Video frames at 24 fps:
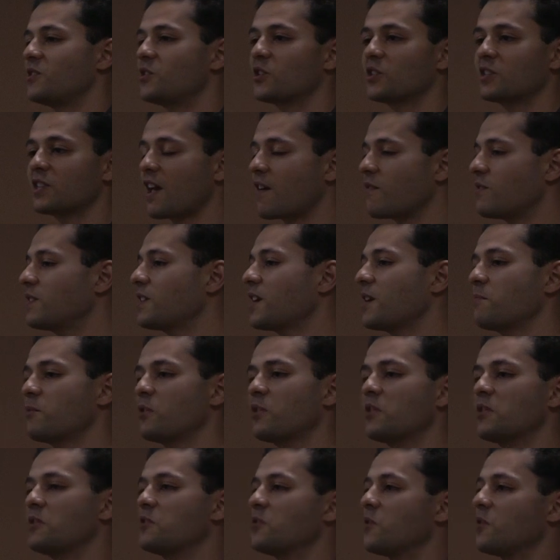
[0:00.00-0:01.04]
every time I
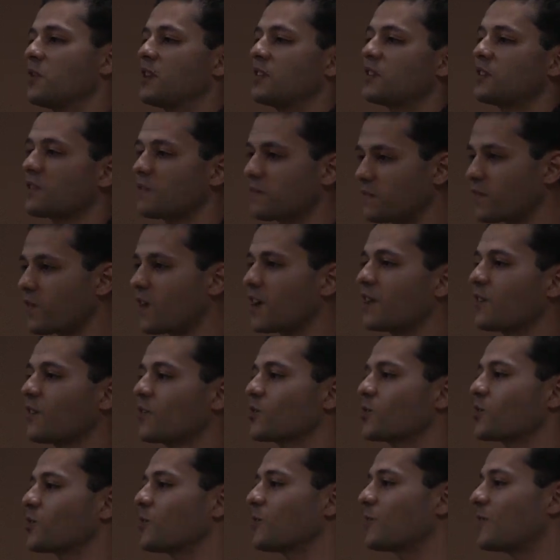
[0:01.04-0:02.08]
heard no, I said, fine,
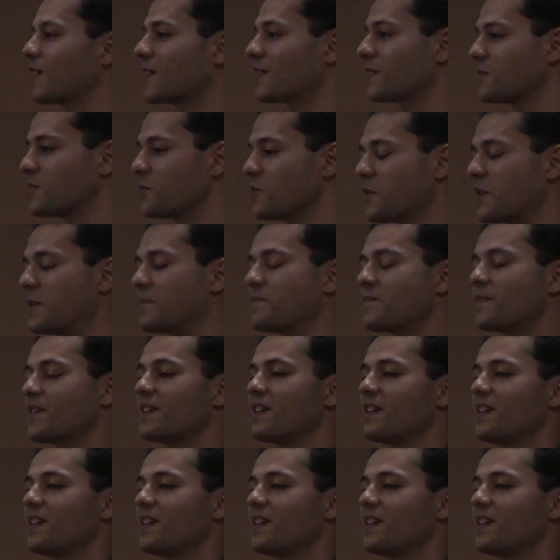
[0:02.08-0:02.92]
I'll show you I can do it.